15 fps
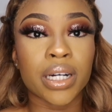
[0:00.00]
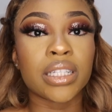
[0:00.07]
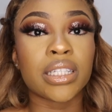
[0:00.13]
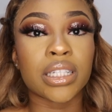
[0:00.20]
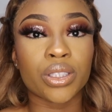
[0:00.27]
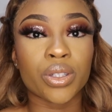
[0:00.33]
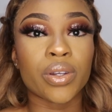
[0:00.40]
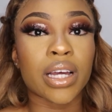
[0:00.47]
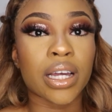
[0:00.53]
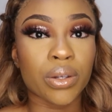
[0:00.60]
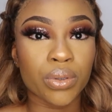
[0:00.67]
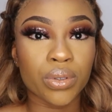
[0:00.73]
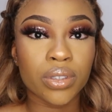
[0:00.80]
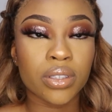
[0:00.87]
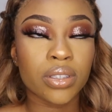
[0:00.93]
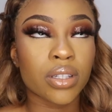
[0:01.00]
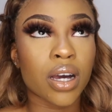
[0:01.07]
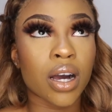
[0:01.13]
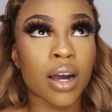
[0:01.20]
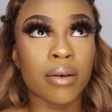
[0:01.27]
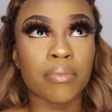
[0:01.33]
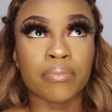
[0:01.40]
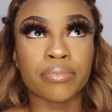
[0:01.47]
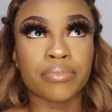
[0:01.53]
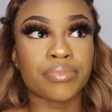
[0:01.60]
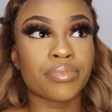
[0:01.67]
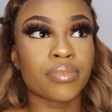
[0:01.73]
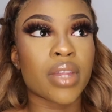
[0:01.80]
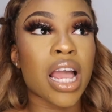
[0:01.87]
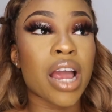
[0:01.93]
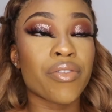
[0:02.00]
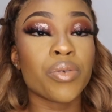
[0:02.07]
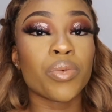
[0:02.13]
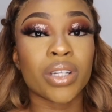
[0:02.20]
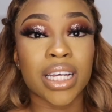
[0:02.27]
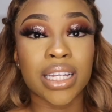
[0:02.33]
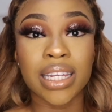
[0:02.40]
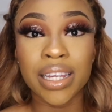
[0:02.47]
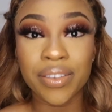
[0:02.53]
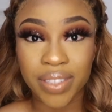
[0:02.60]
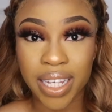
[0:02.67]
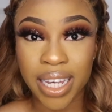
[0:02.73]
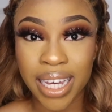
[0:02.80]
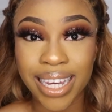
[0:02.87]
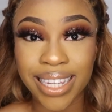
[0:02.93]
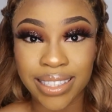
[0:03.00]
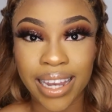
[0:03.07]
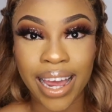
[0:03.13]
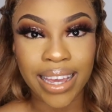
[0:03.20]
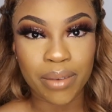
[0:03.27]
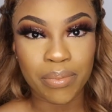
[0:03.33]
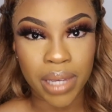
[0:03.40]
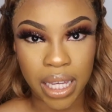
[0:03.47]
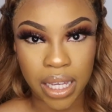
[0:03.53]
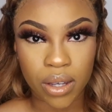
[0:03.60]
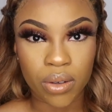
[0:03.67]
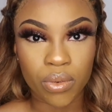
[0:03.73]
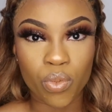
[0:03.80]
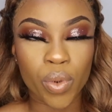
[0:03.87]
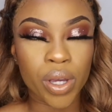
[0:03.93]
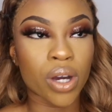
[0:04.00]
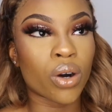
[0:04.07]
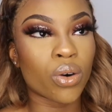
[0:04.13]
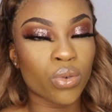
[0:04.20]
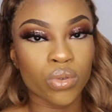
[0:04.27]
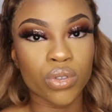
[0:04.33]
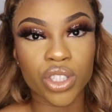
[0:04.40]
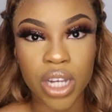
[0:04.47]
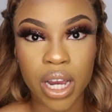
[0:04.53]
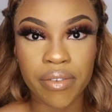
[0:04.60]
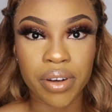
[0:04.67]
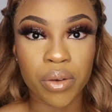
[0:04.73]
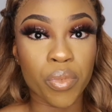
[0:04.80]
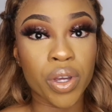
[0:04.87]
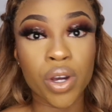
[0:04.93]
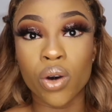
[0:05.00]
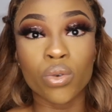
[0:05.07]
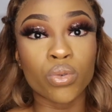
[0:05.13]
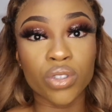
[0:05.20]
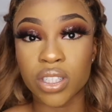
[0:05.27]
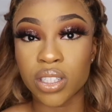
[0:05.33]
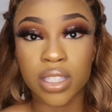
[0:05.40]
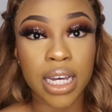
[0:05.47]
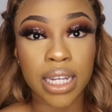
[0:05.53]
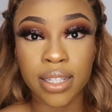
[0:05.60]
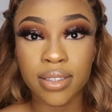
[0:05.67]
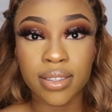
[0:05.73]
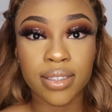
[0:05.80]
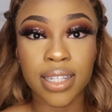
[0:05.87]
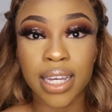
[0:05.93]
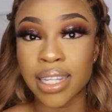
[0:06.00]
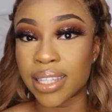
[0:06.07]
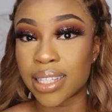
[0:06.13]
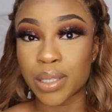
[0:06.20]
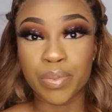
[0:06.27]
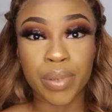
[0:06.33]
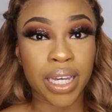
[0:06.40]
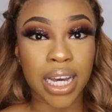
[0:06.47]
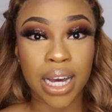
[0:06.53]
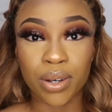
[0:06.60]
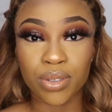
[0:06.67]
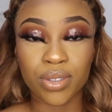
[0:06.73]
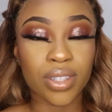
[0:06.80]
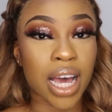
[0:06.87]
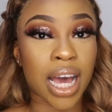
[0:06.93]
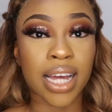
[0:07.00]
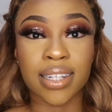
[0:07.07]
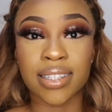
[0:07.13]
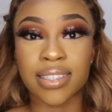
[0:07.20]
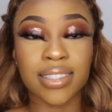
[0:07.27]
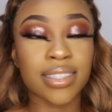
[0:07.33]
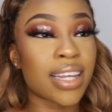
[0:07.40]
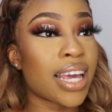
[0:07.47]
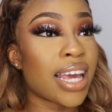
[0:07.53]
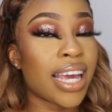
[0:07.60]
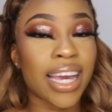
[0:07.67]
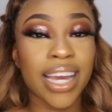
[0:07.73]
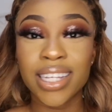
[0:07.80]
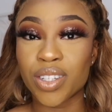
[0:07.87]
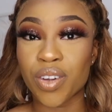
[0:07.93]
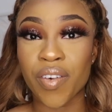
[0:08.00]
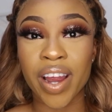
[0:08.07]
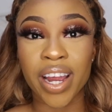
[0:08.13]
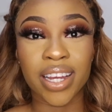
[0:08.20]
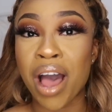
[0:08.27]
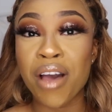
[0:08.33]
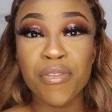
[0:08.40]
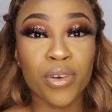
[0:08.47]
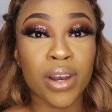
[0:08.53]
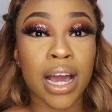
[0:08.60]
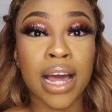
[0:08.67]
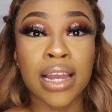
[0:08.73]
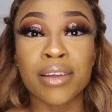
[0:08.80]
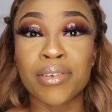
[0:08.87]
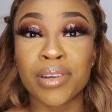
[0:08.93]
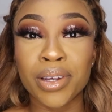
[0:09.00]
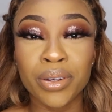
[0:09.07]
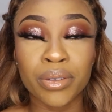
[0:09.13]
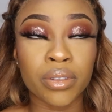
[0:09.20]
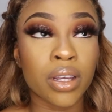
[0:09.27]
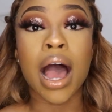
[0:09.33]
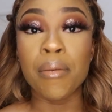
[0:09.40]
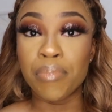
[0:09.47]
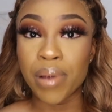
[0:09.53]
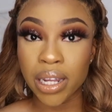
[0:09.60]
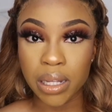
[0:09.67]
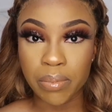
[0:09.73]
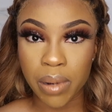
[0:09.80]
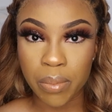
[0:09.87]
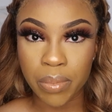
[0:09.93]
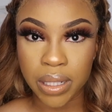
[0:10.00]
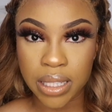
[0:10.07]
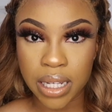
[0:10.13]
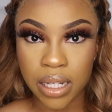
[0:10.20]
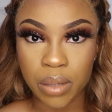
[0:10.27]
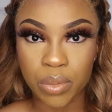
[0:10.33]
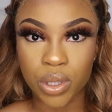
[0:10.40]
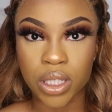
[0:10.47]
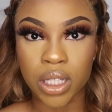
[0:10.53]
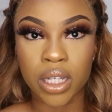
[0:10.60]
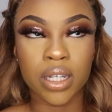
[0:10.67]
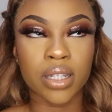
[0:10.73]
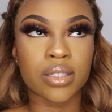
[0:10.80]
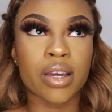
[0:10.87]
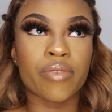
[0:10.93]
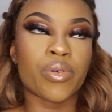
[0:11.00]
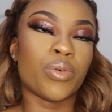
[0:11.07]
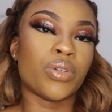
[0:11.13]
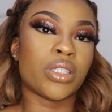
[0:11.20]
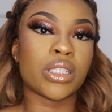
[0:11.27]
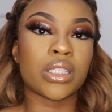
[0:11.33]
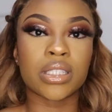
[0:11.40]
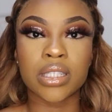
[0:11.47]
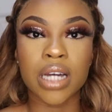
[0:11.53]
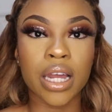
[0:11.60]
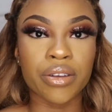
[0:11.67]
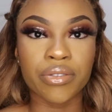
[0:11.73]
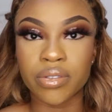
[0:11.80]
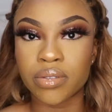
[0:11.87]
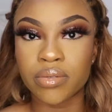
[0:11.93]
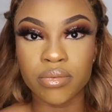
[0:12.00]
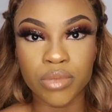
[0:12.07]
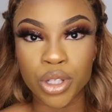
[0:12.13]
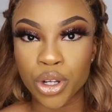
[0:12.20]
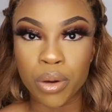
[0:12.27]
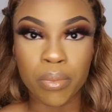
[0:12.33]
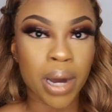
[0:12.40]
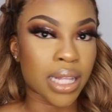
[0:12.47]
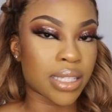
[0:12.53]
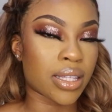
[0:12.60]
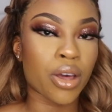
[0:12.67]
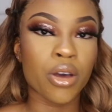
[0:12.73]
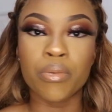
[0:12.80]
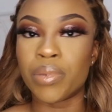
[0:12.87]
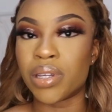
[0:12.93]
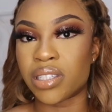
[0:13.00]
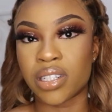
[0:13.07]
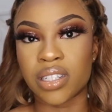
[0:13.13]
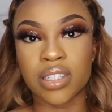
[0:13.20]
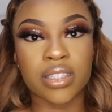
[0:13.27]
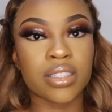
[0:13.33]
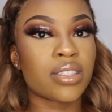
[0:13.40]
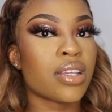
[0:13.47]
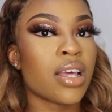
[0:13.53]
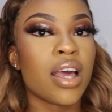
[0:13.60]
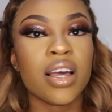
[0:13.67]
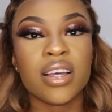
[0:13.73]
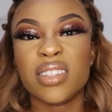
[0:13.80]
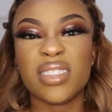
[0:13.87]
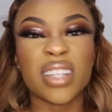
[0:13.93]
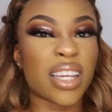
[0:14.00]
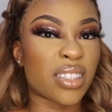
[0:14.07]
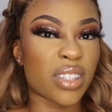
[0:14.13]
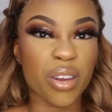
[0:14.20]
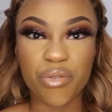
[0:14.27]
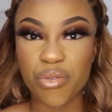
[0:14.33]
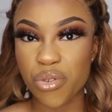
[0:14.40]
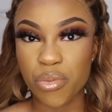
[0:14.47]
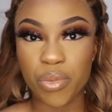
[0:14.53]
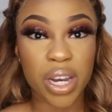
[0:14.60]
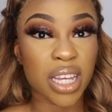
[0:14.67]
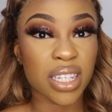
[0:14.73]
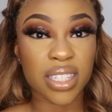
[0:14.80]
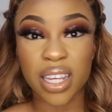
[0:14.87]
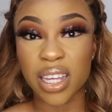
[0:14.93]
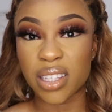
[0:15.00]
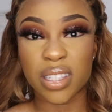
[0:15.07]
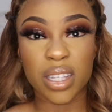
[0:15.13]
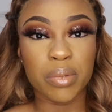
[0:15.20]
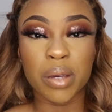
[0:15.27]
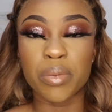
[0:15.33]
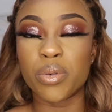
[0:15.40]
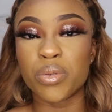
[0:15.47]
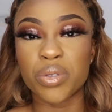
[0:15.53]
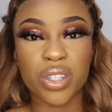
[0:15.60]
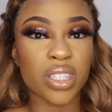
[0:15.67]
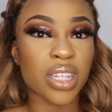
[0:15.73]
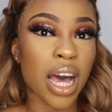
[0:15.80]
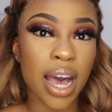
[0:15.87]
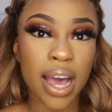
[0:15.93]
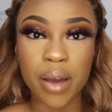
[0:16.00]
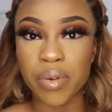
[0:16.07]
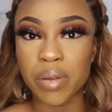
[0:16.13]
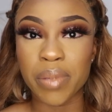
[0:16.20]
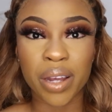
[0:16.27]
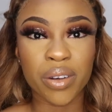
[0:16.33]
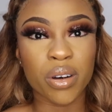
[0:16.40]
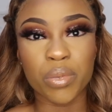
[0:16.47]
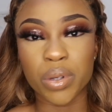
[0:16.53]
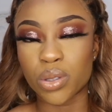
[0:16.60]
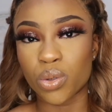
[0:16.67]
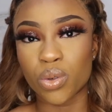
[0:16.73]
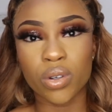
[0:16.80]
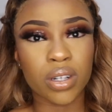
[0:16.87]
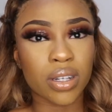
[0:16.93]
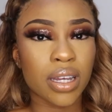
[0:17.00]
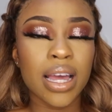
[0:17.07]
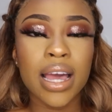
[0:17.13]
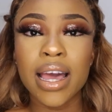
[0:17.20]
but there's no landlords. Everyone that lives here is like me. We are all sharing. We are all just tenants in this big house, and It's great. I feel like I live alone. I barely bump into anybody because everyone just kind of, you know, minds their own business, stays in their room. When I say see people, it's just hi, we banter, we talk.